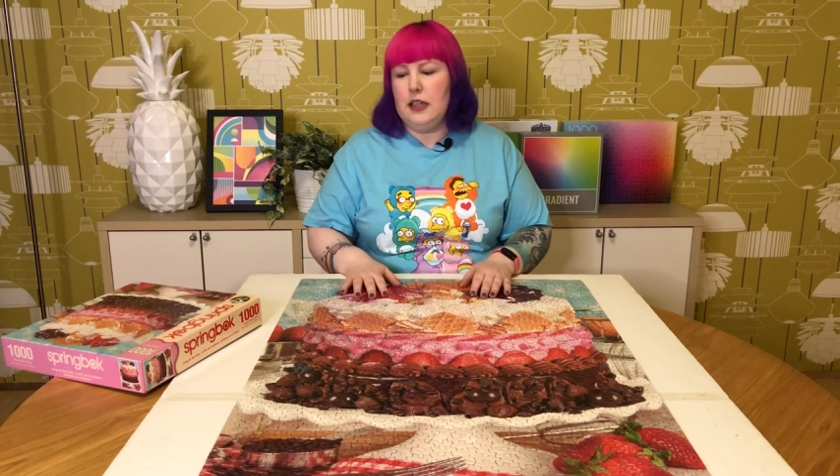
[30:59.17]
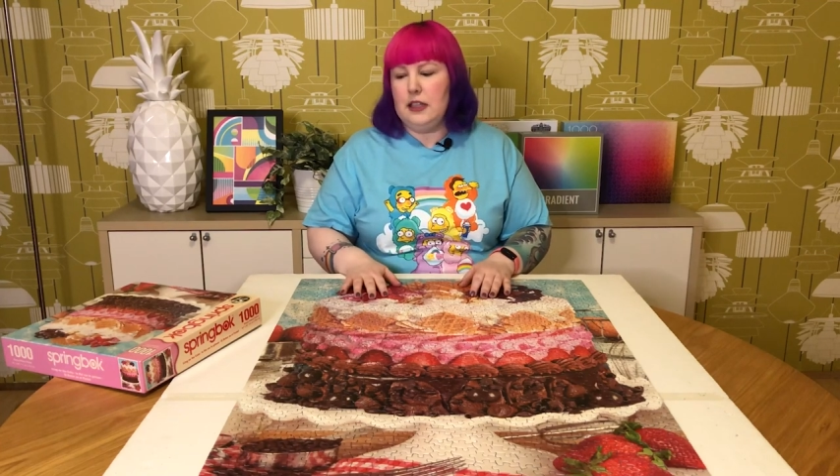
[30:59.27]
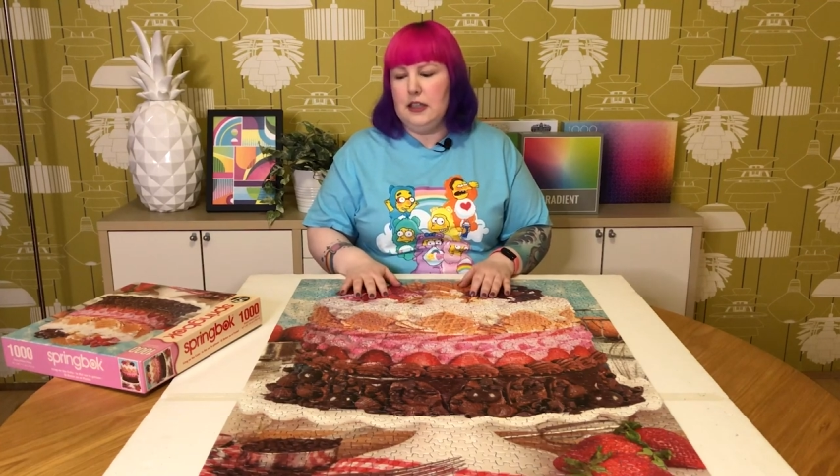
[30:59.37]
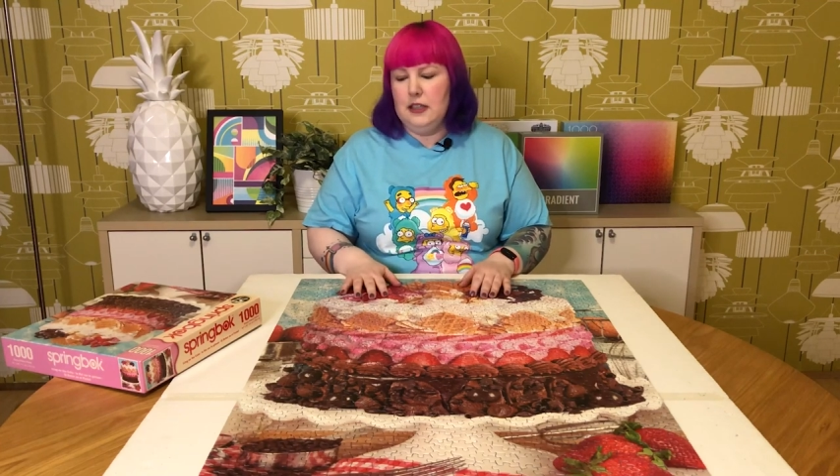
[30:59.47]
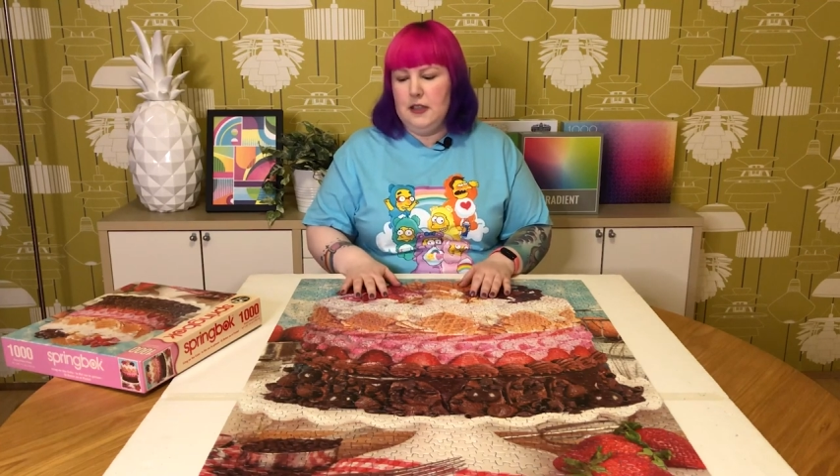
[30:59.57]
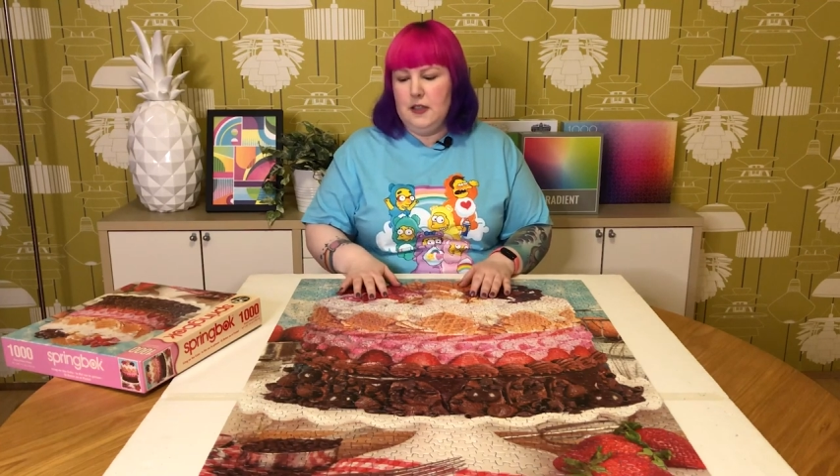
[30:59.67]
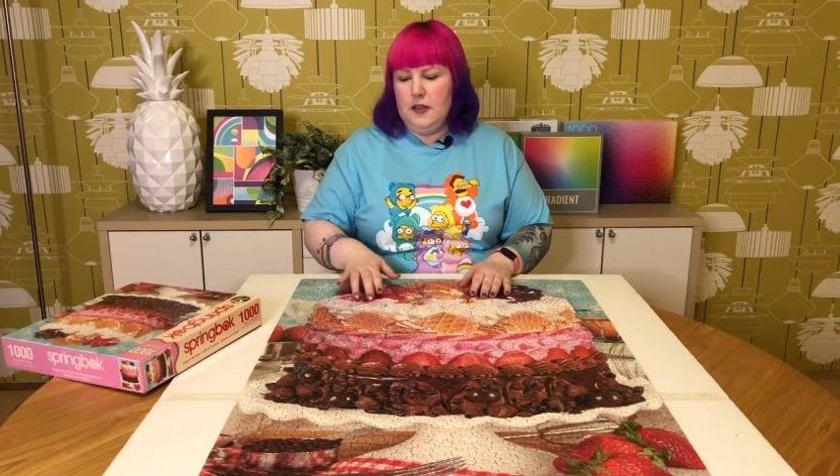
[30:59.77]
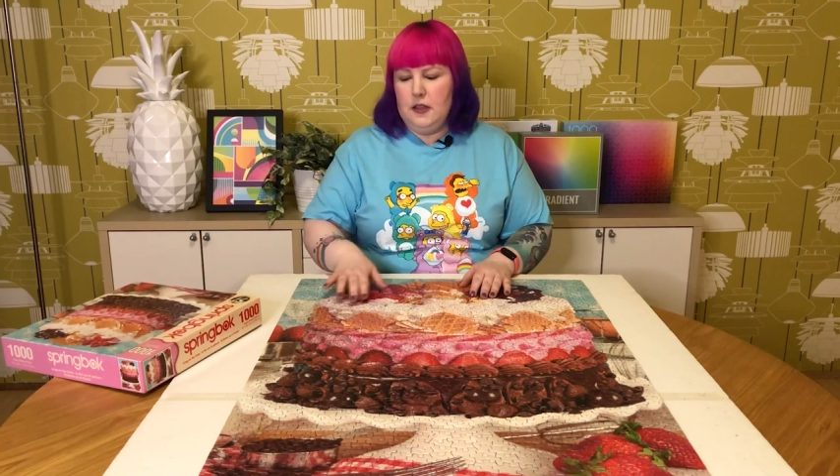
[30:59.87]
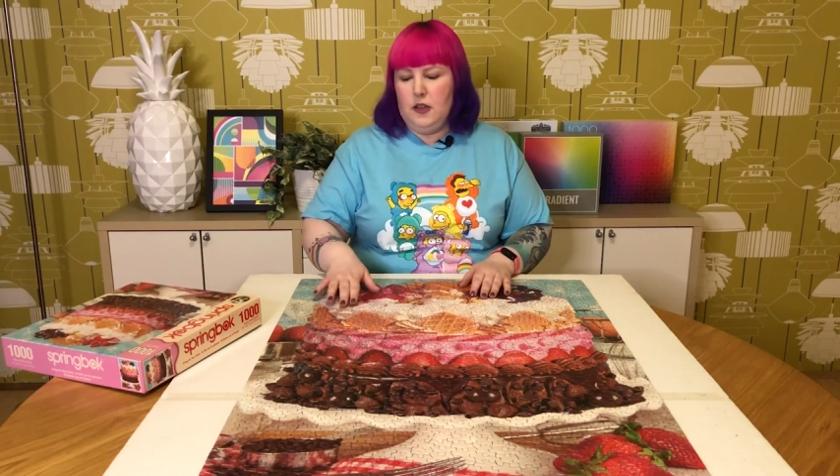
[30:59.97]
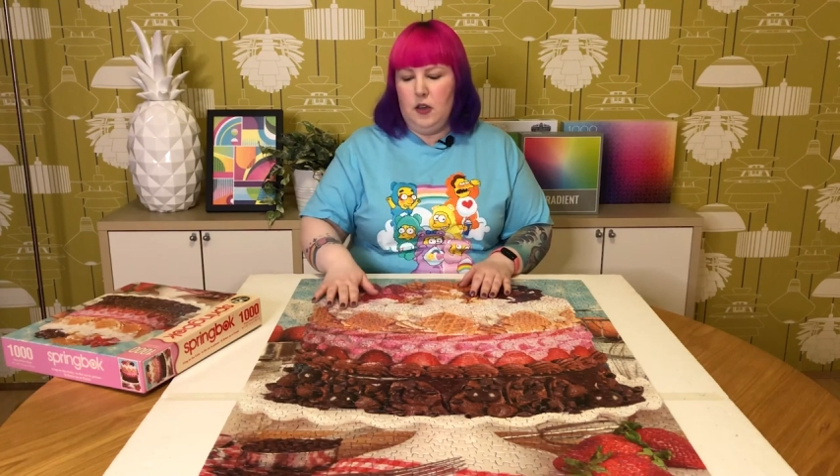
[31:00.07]
Like,
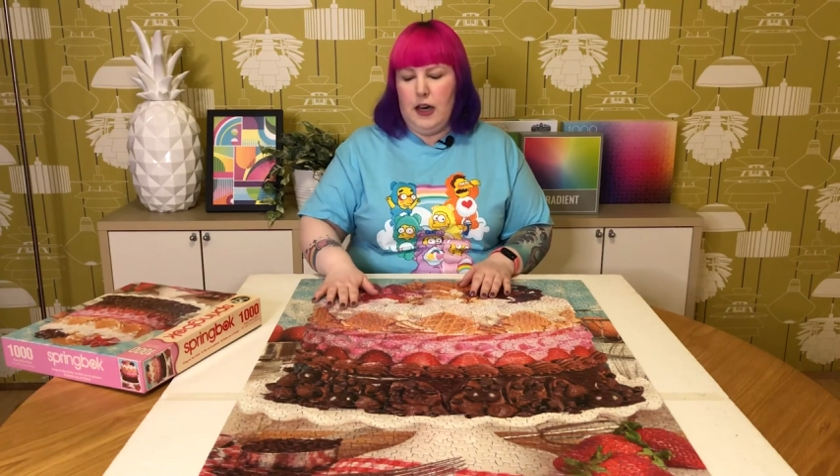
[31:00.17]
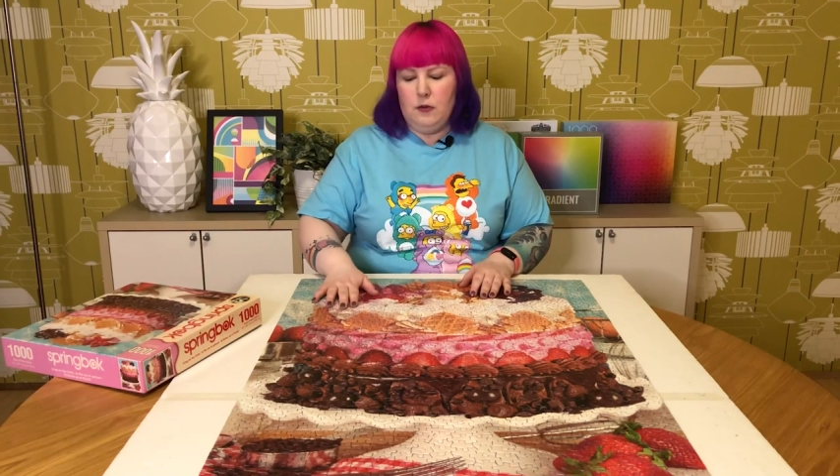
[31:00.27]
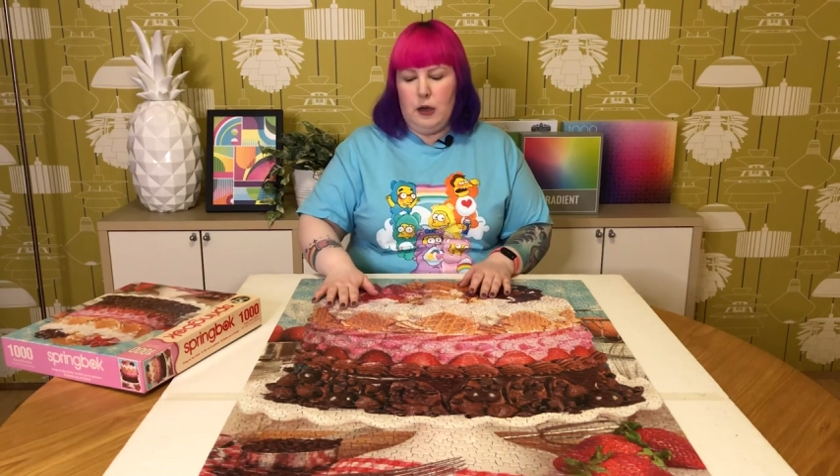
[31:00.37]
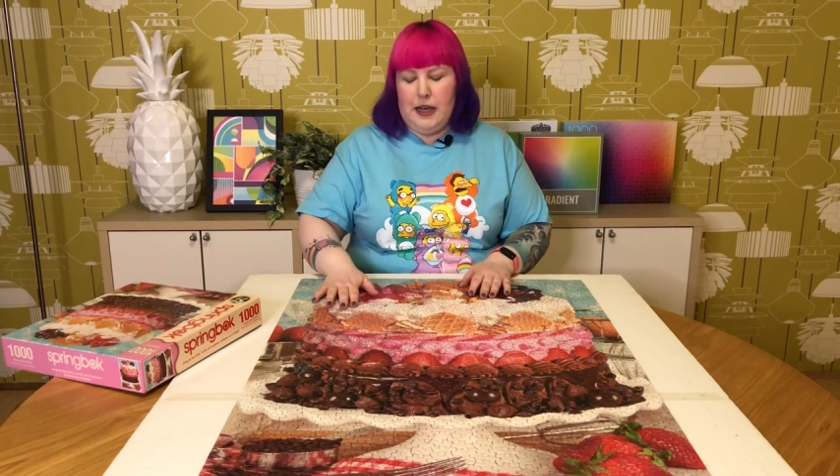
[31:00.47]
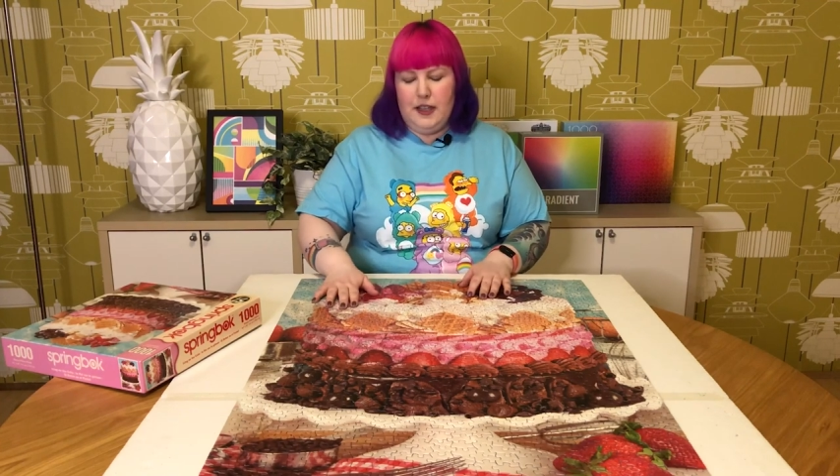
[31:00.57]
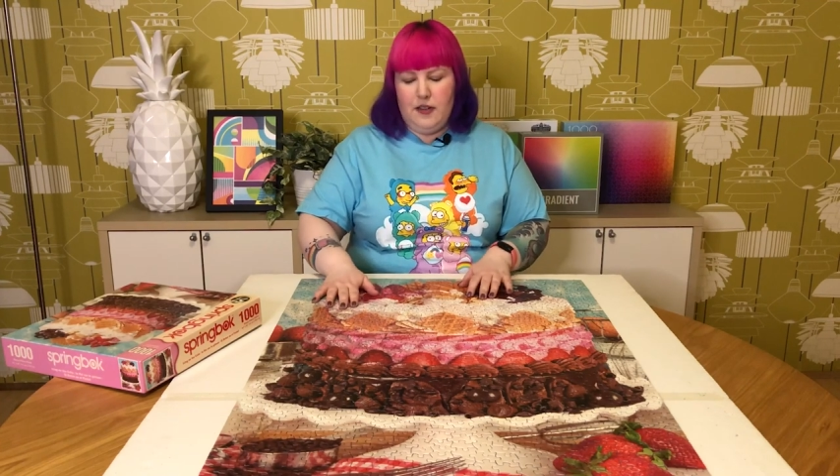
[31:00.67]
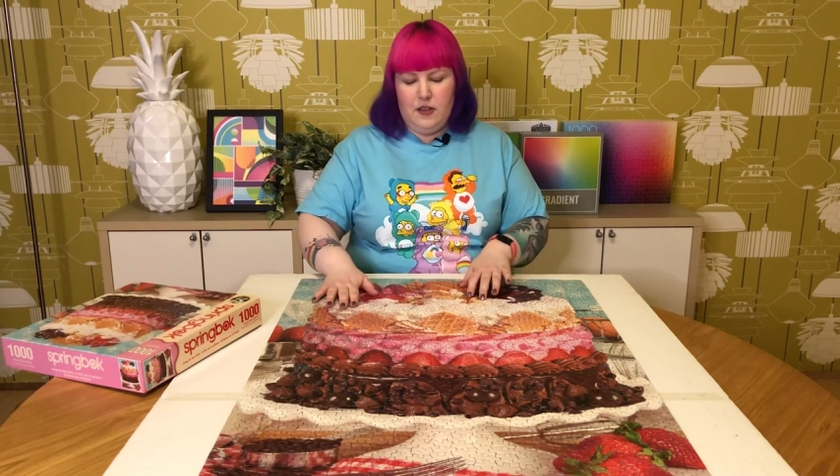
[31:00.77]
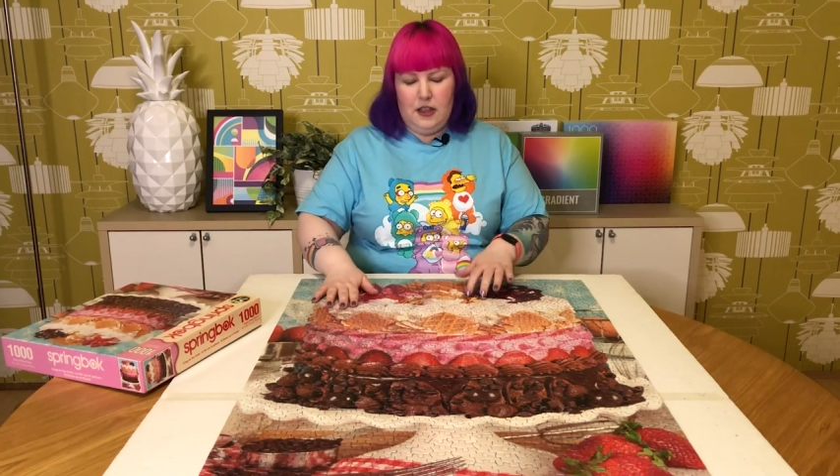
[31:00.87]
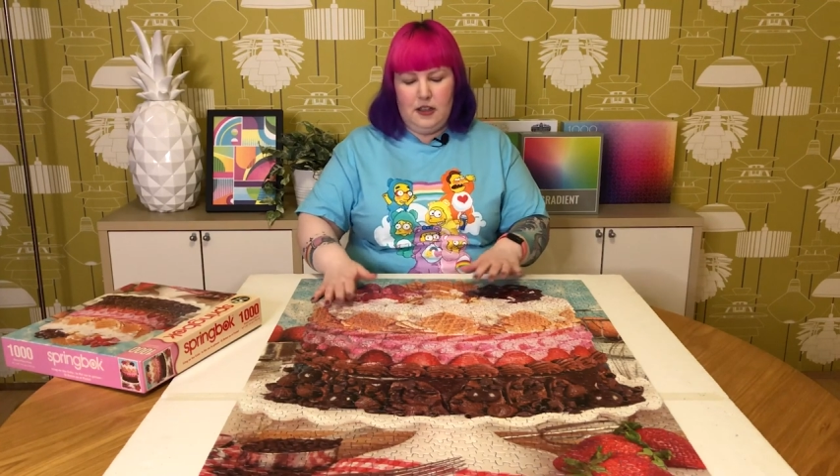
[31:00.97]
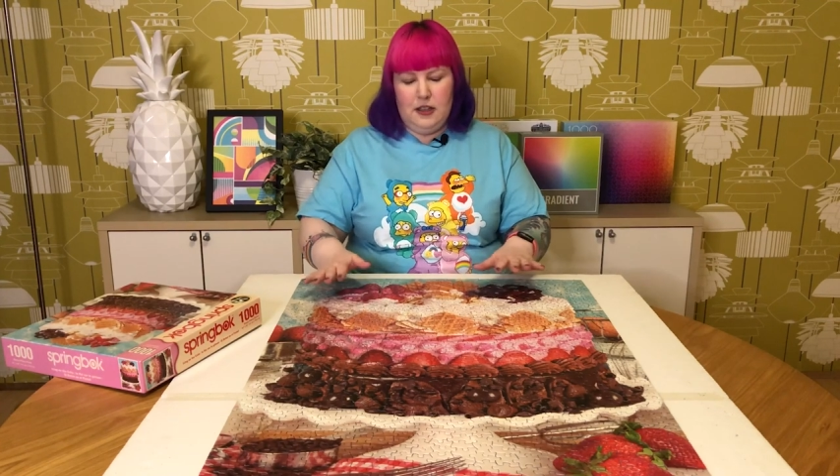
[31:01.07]
you know, I, I
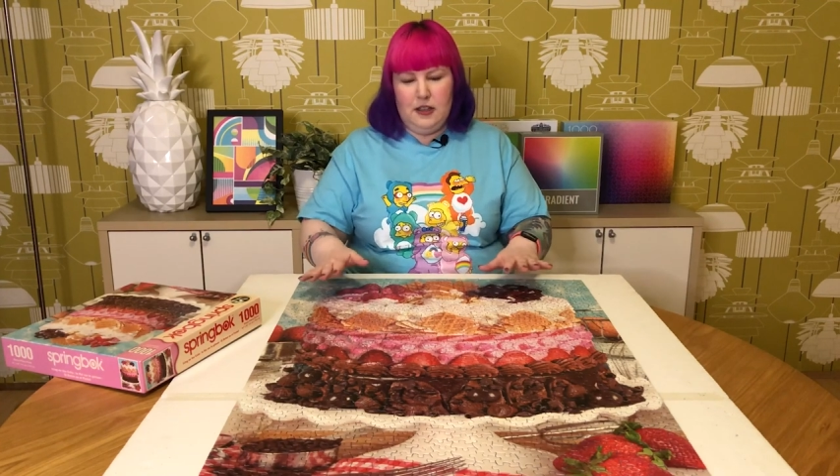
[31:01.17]
think